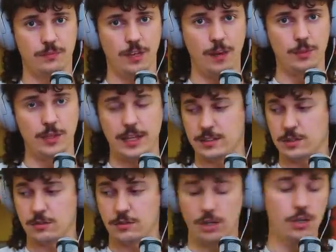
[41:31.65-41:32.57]
Double as
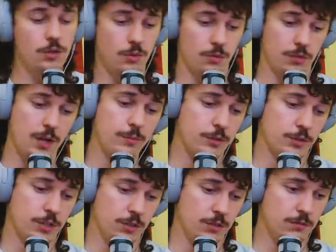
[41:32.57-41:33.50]
in two, number
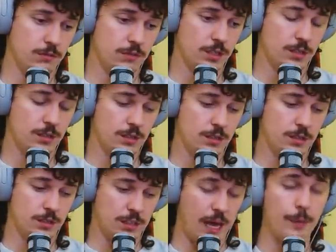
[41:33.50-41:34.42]
two.
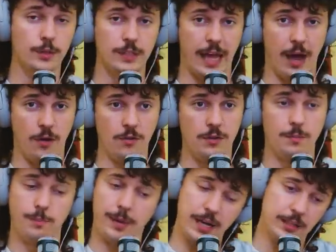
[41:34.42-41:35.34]
Double down,
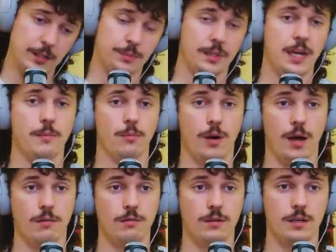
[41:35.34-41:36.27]
paint the plane
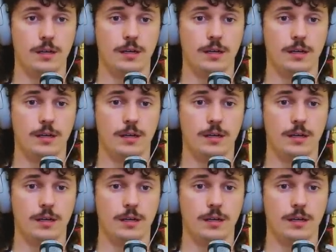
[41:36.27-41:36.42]
brown.